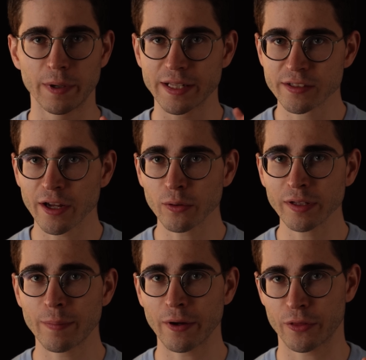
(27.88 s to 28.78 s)
But it's not
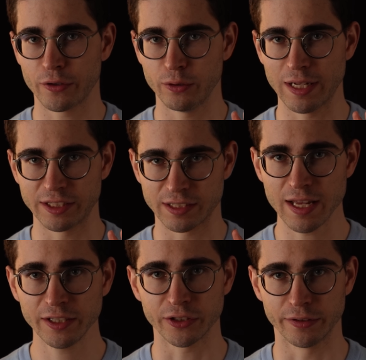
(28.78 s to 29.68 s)
only about the new
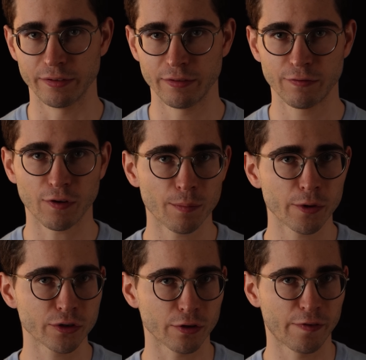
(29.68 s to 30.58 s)
legislation.
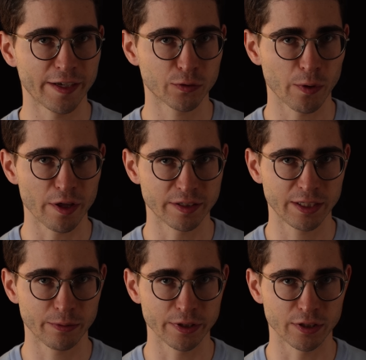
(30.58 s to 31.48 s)
Farmers are faced with a
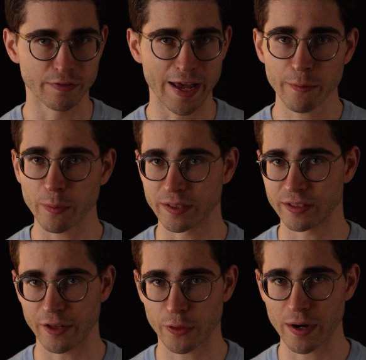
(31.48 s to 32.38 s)
series of headwinds
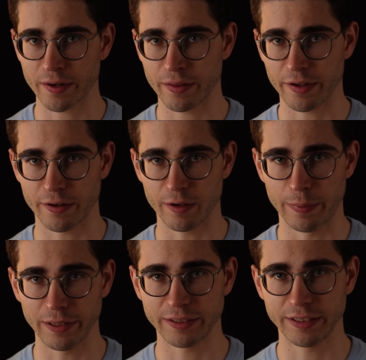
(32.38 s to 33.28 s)
that threaten their
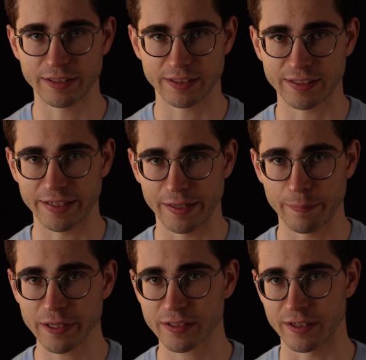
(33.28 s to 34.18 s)
ability to stay
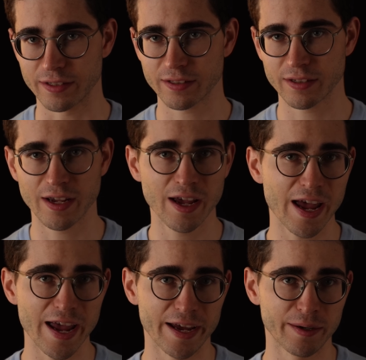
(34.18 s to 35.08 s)
in business,
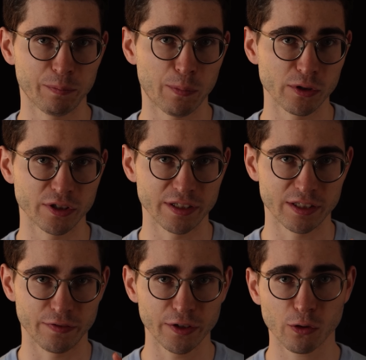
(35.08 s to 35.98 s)
and poses a
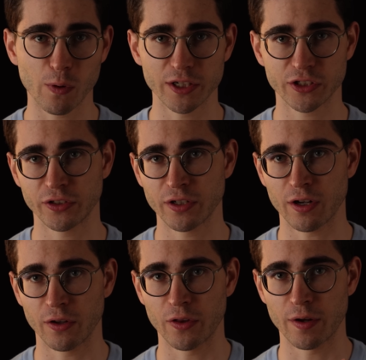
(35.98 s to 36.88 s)
severe question
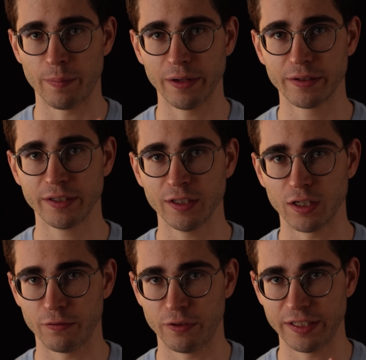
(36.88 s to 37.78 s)
on the ability
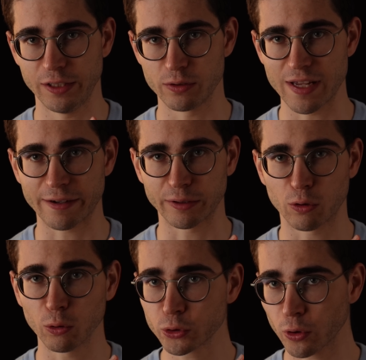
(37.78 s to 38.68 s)
of the E U's
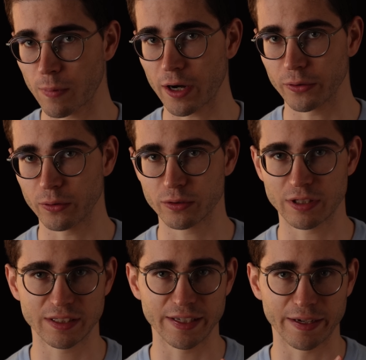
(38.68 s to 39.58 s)
agricultural model
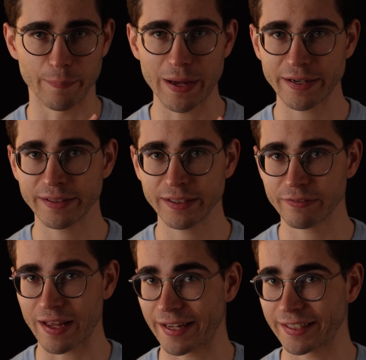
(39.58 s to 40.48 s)
to stay
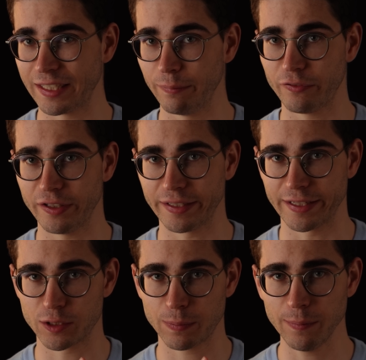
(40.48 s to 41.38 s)
competitive and keep feeding
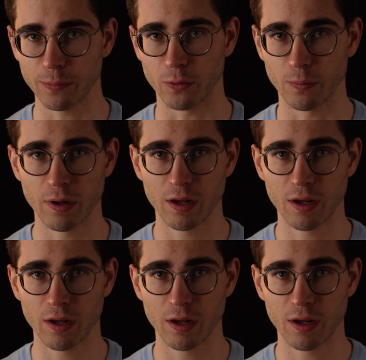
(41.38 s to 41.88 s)
its people.